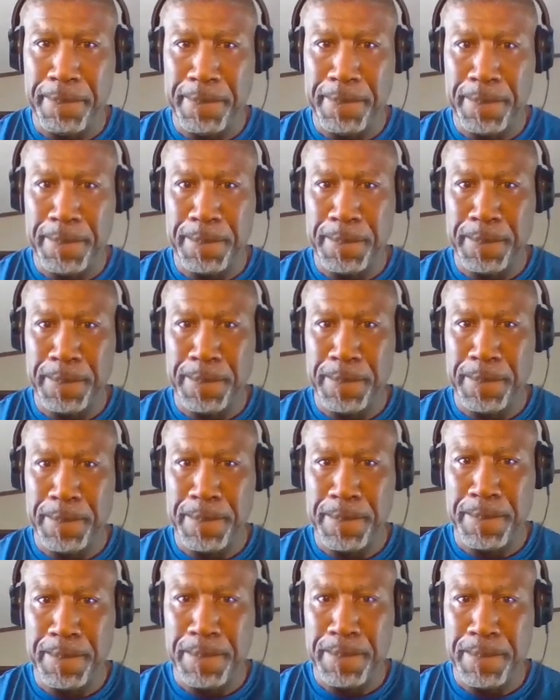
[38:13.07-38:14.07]

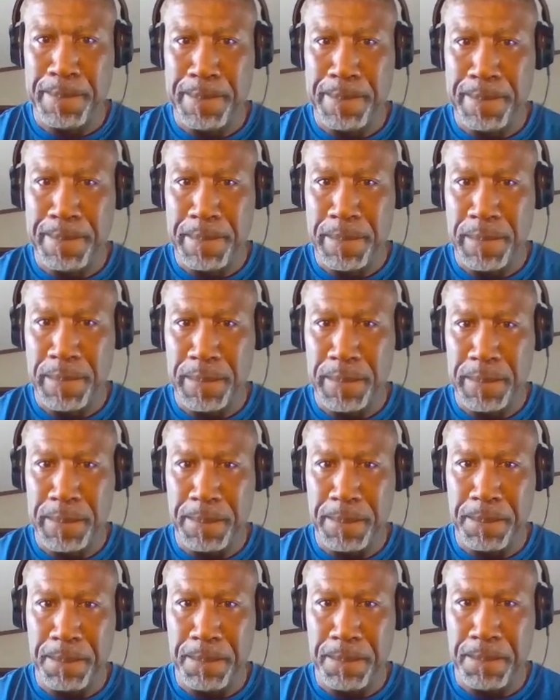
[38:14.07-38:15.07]

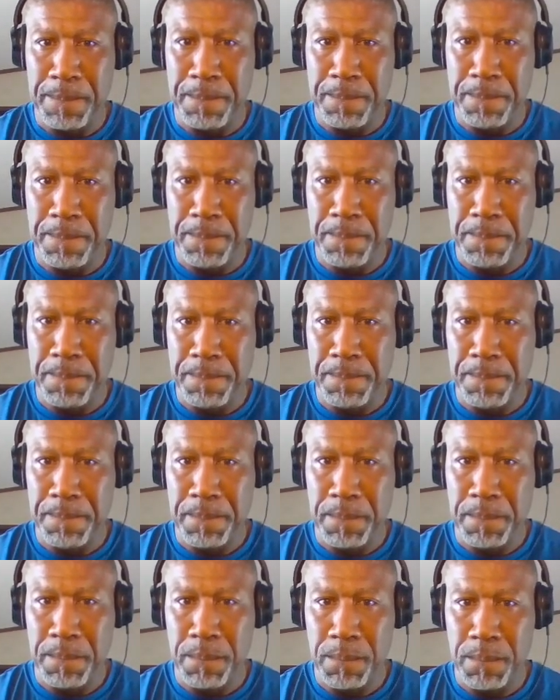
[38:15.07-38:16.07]

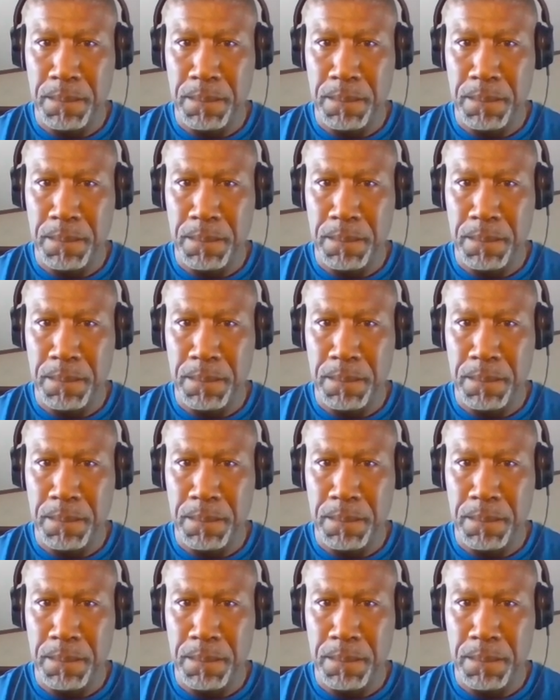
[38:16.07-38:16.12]
The person shown says nothing.